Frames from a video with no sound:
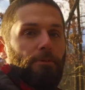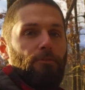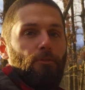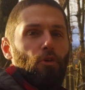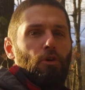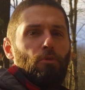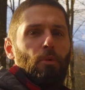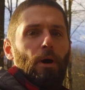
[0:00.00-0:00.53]

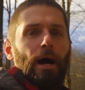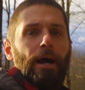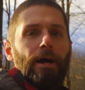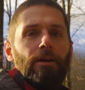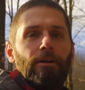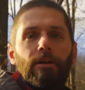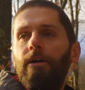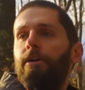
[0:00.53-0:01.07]
4
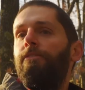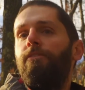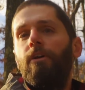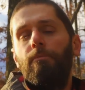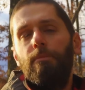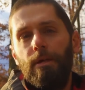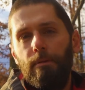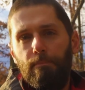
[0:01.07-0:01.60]
wire
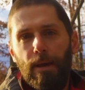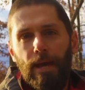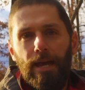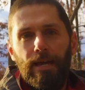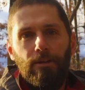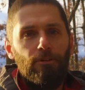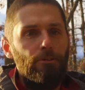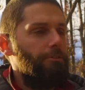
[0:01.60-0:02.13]
from the
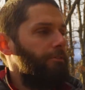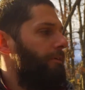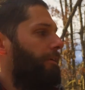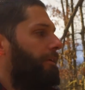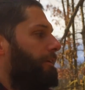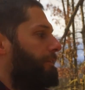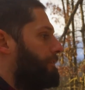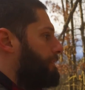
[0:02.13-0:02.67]
panels
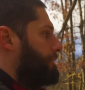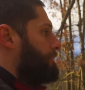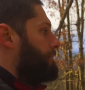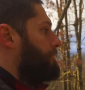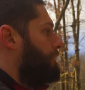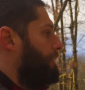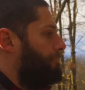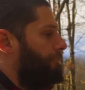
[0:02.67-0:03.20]

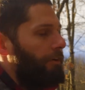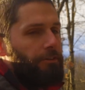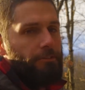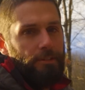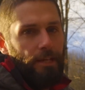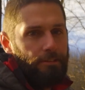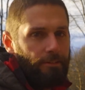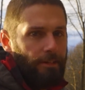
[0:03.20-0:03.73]
to the first
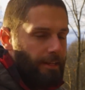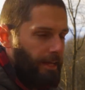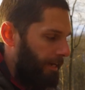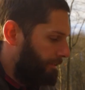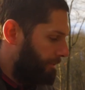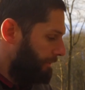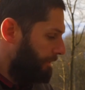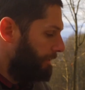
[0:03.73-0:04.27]

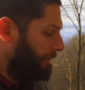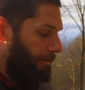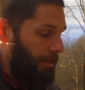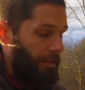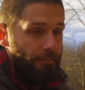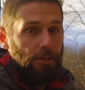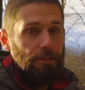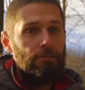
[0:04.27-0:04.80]
disconnect.
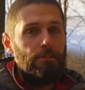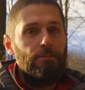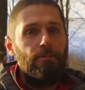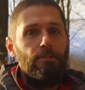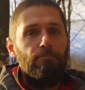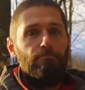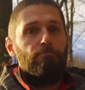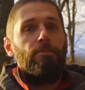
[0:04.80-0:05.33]
And this
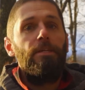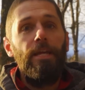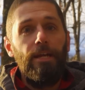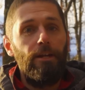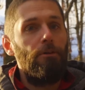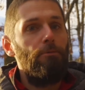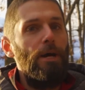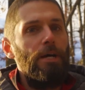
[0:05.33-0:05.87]

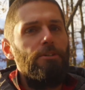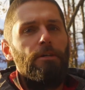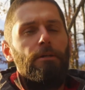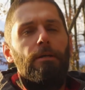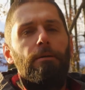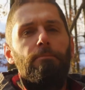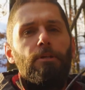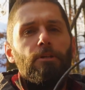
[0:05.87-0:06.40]
year, we're actually
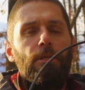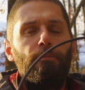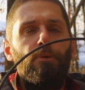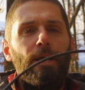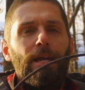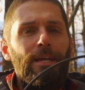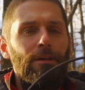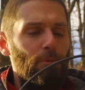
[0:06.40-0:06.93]
going to do number
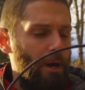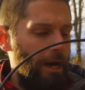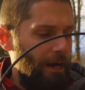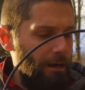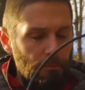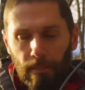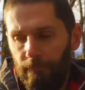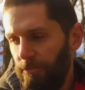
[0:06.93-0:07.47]
8
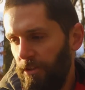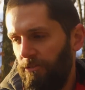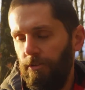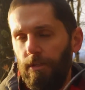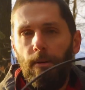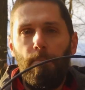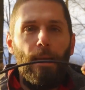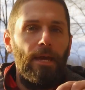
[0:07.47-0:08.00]
wire from
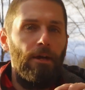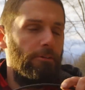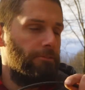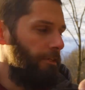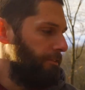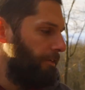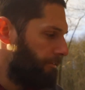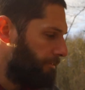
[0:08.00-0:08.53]
that panel to
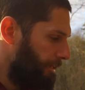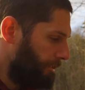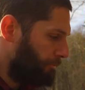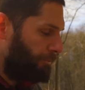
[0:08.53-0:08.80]
the disconnect.